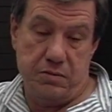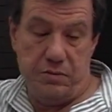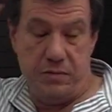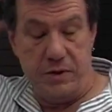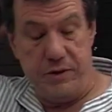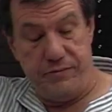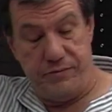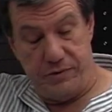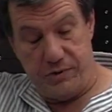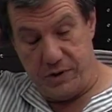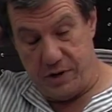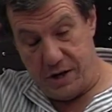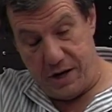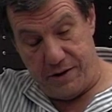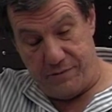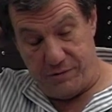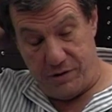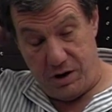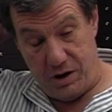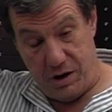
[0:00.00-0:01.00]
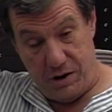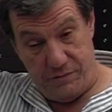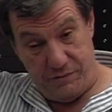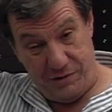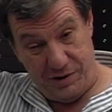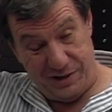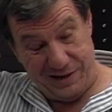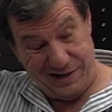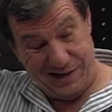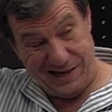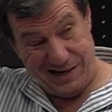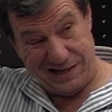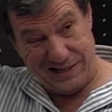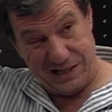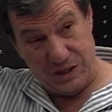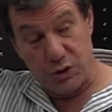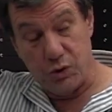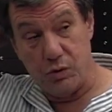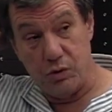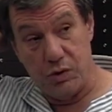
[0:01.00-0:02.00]
If you can have conflict against
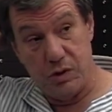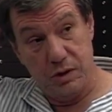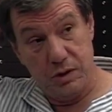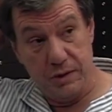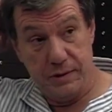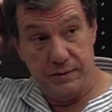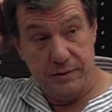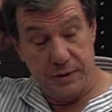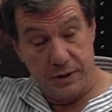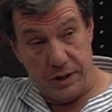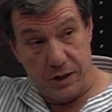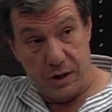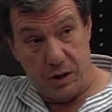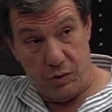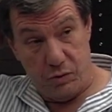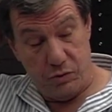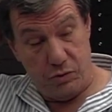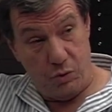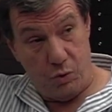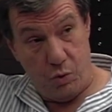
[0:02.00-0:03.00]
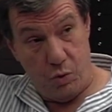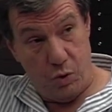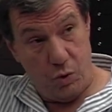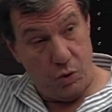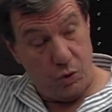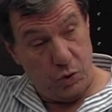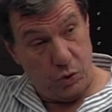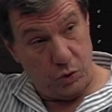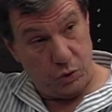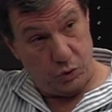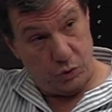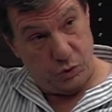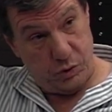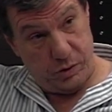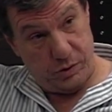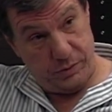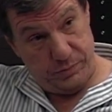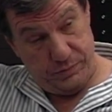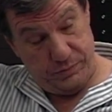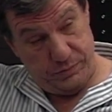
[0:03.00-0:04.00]
the world or
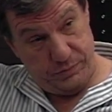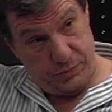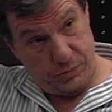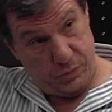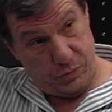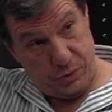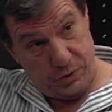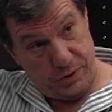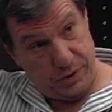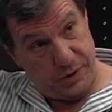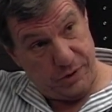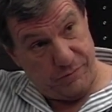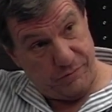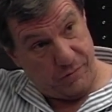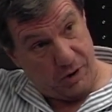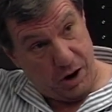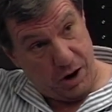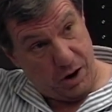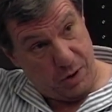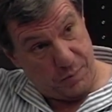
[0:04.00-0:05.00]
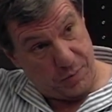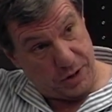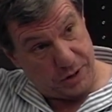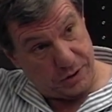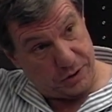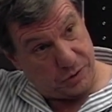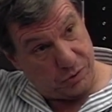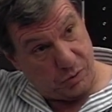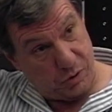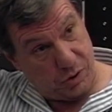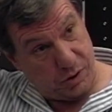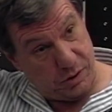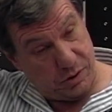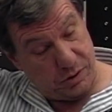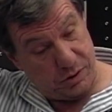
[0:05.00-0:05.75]
the environment or